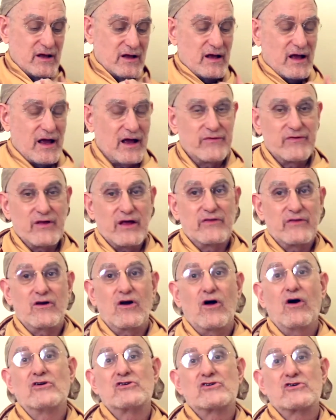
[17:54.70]
And then there
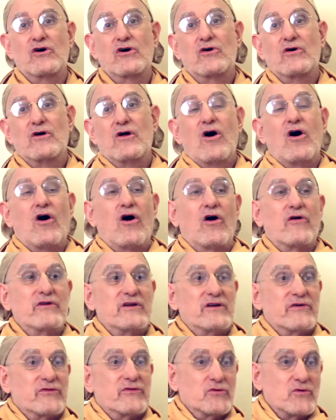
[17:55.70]
are also all the
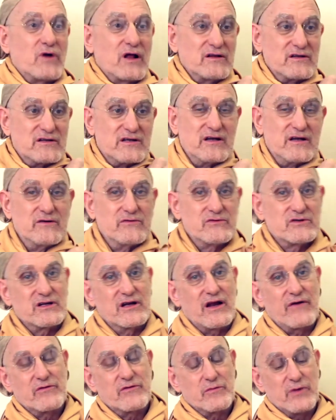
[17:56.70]
different relatives
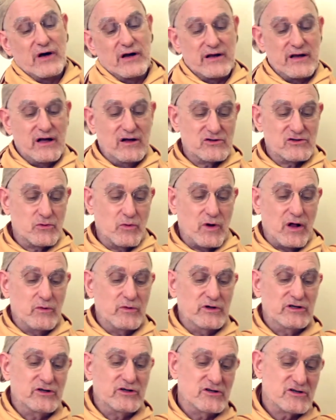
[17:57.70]
and everybody else,
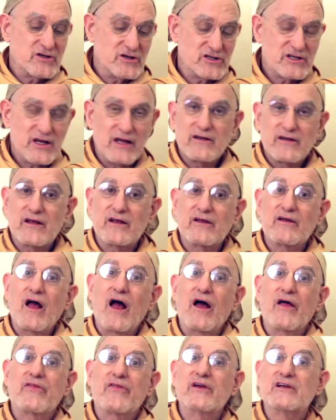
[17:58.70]
well-wishers, are sending
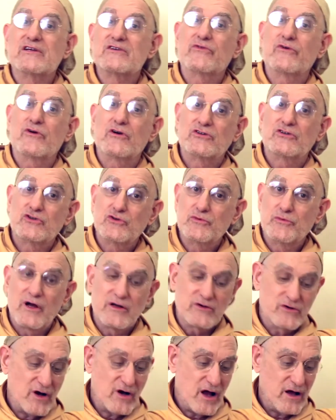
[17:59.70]
things for
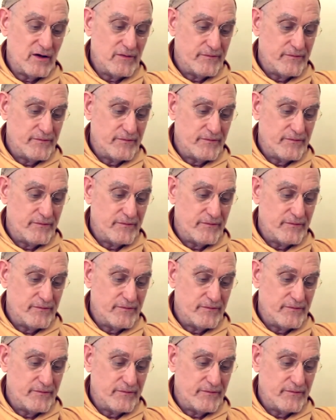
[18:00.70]
Subhadra.